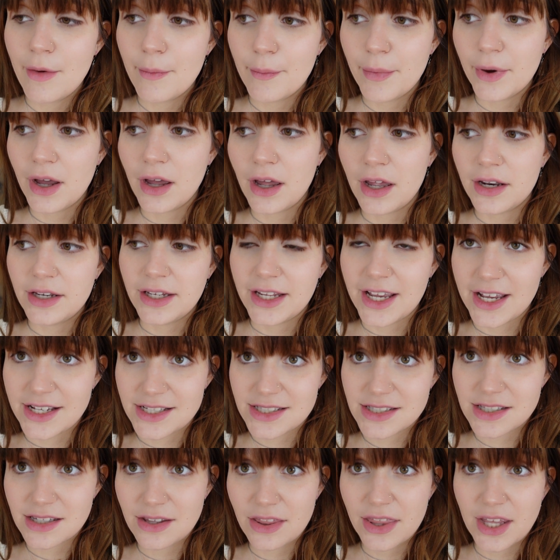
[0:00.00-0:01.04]
But
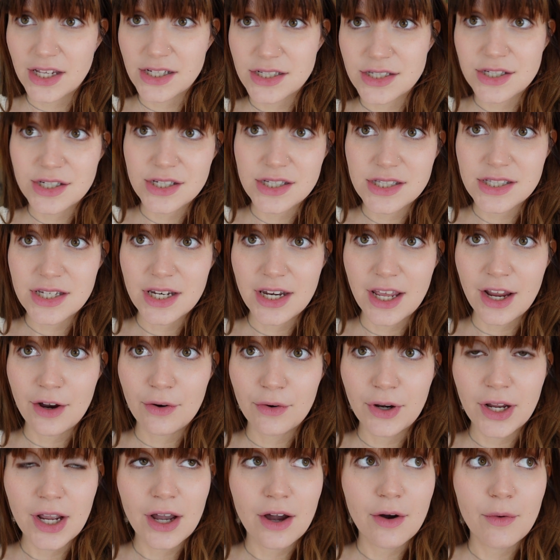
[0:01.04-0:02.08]
yes, that's just an
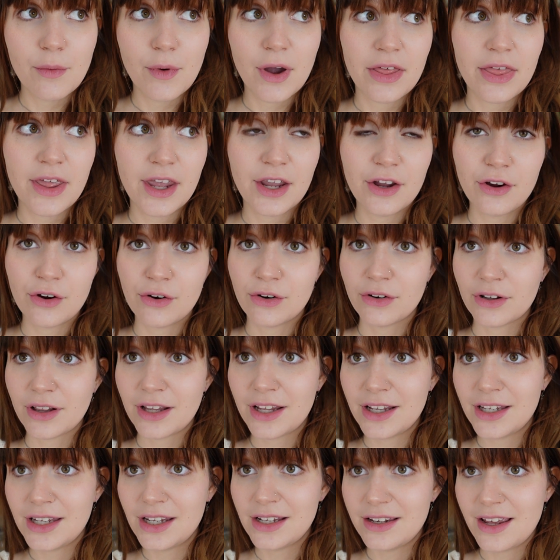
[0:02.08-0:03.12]
area where they
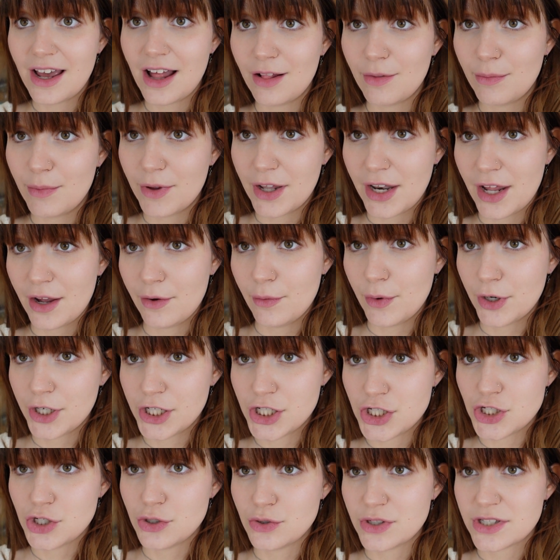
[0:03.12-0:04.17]
currently need help and I
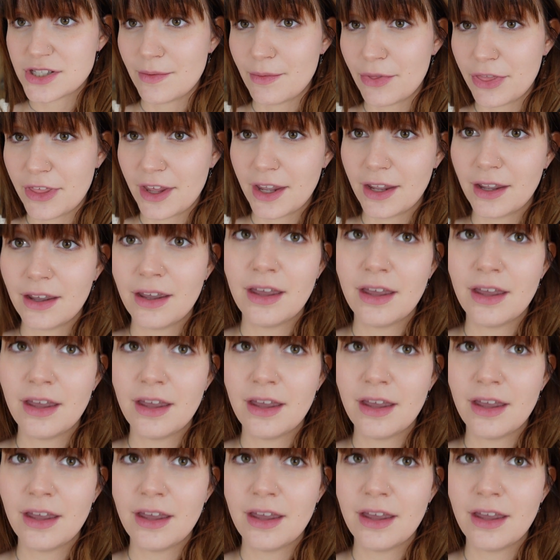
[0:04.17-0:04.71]
want to do something.